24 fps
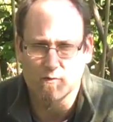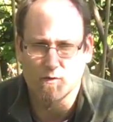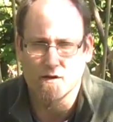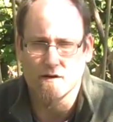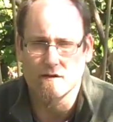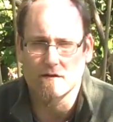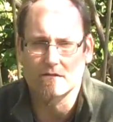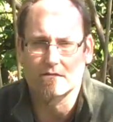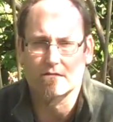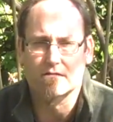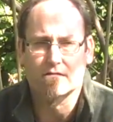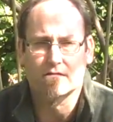
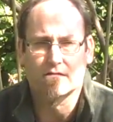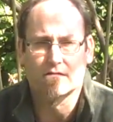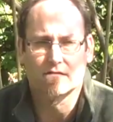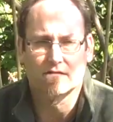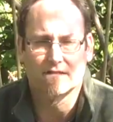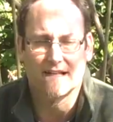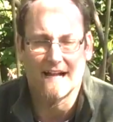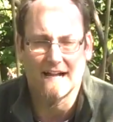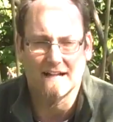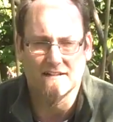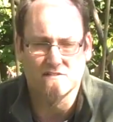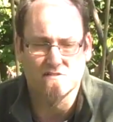works.
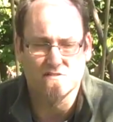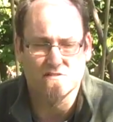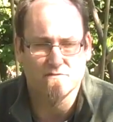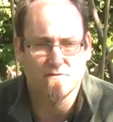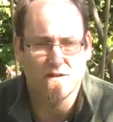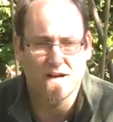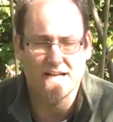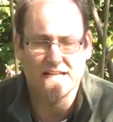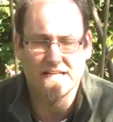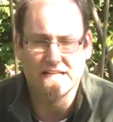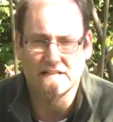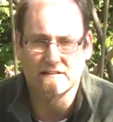That's
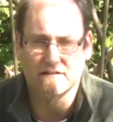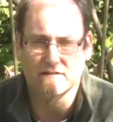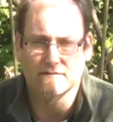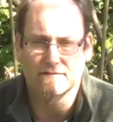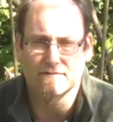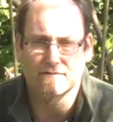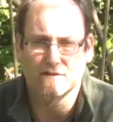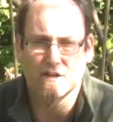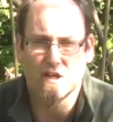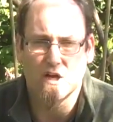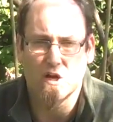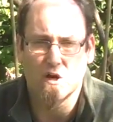finding the
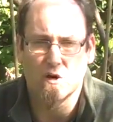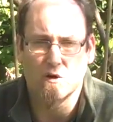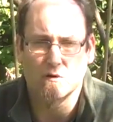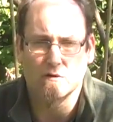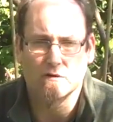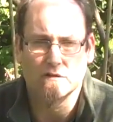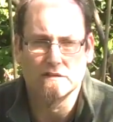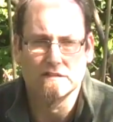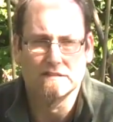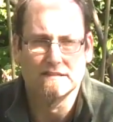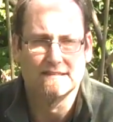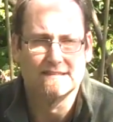flow.